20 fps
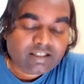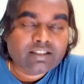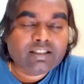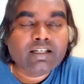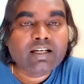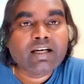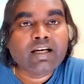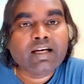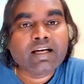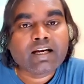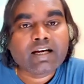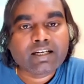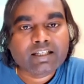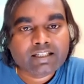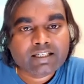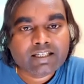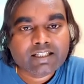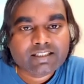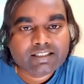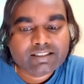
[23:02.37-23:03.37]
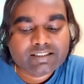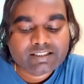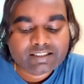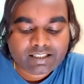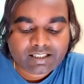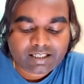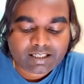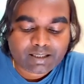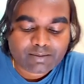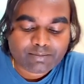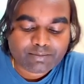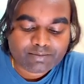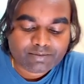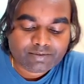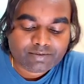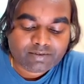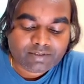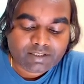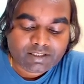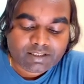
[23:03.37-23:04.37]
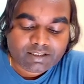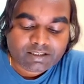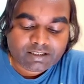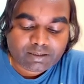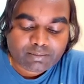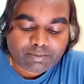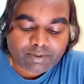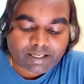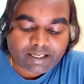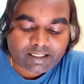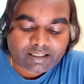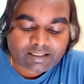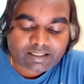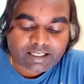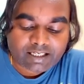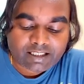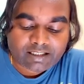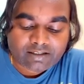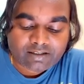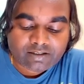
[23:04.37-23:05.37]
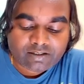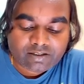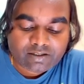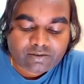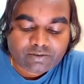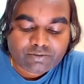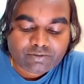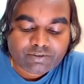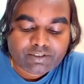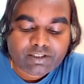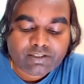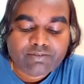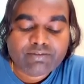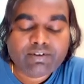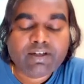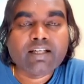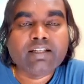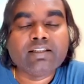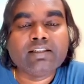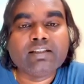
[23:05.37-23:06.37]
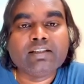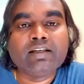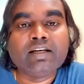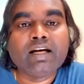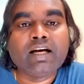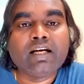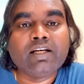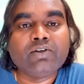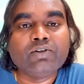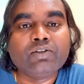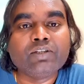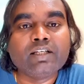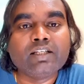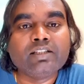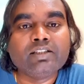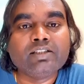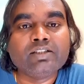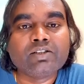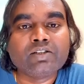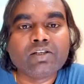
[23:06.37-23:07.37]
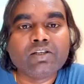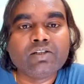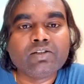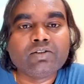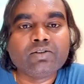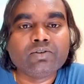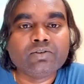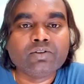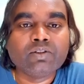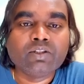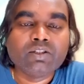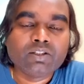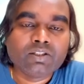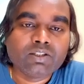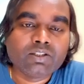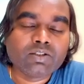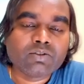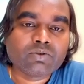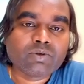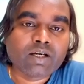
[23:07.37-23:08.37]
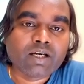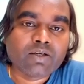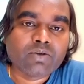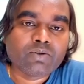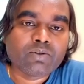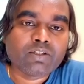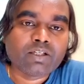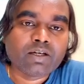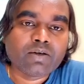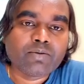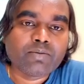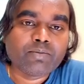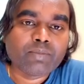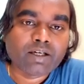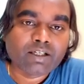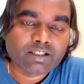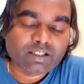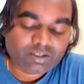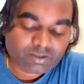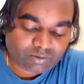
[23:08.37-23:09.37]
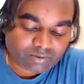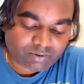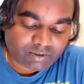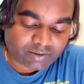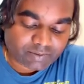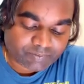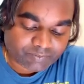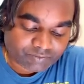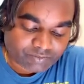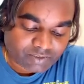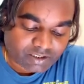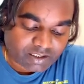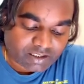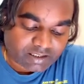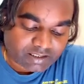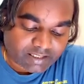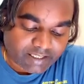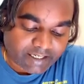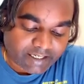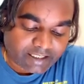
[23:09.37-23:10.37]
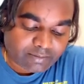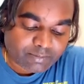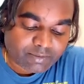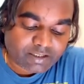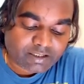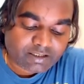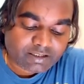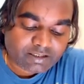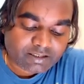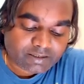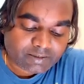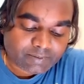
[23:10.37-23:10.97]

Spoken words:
a contradiction of the fact that we defined iota is equal to square root of minus 1. That means